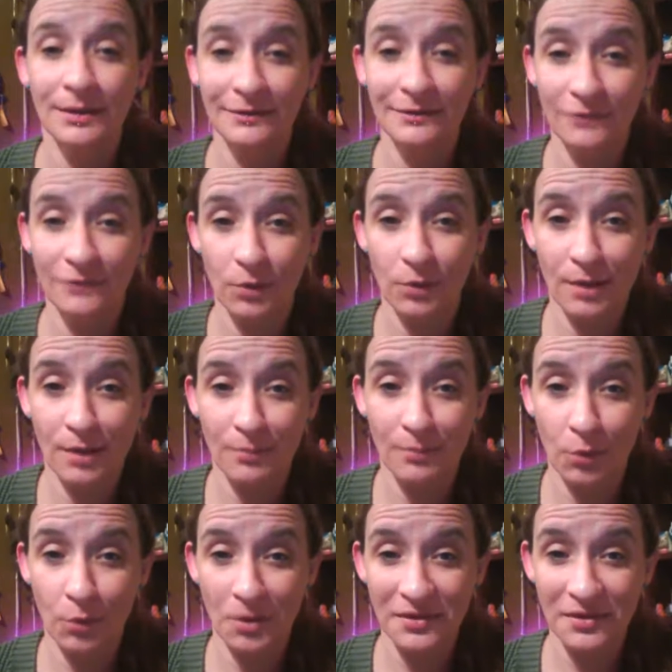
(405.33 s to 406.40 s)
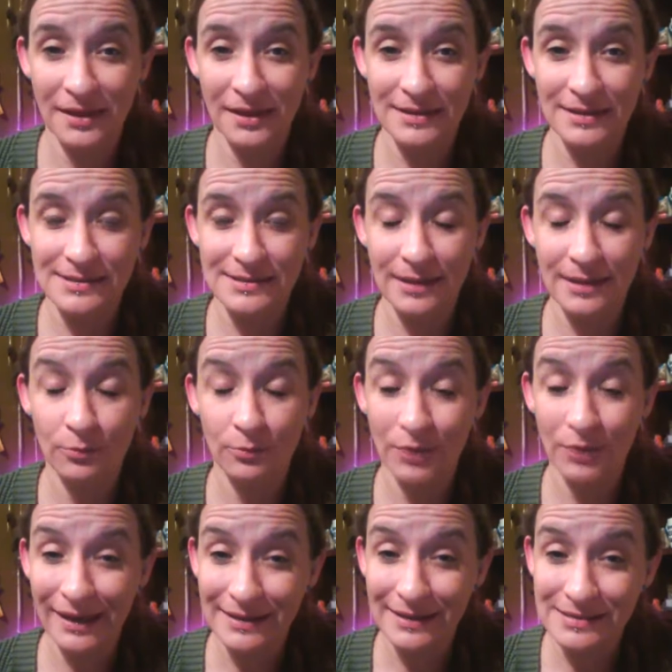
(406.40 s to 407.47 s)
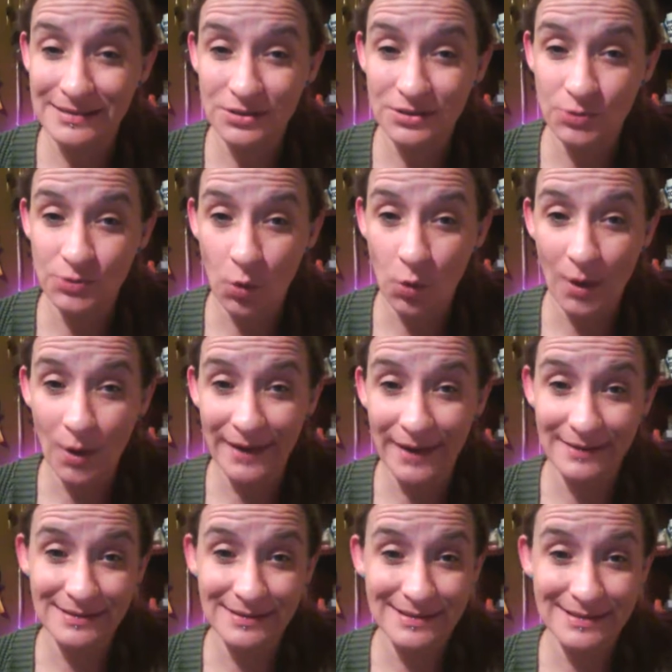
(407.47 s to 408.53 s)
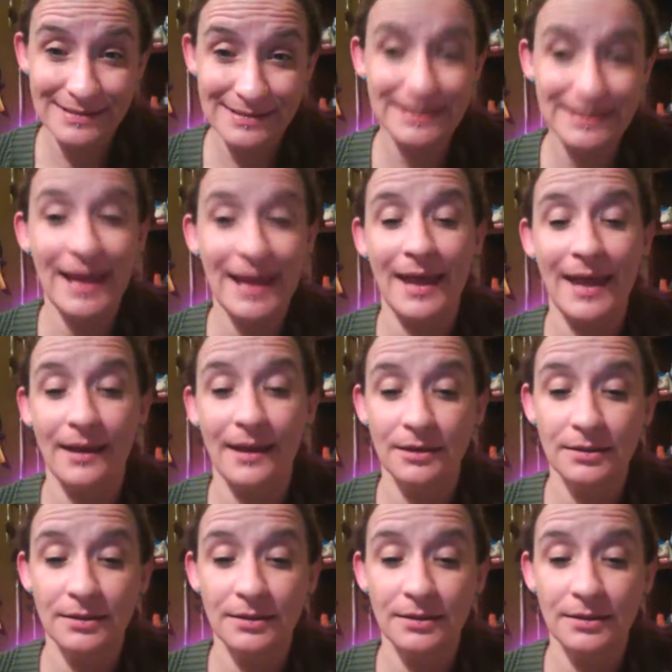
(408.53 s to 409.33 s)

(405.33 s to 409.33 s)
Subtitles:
for more things that bring us joy instead?